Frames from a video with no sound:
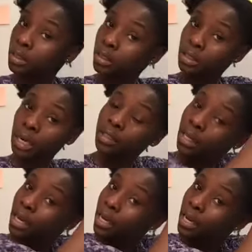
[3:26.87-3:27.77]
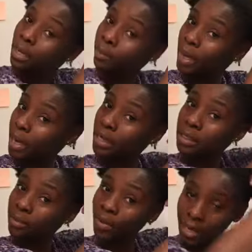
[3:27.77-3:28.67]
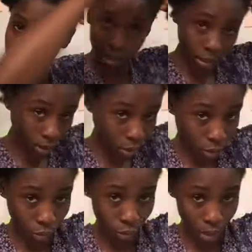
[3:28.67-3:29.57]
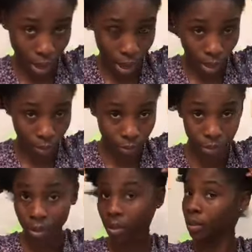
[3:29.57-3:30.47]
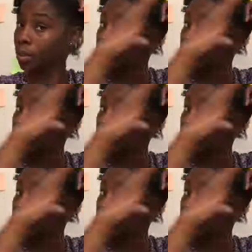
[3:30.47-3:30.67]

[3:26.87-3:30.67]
So now that my hair is divided into two halves,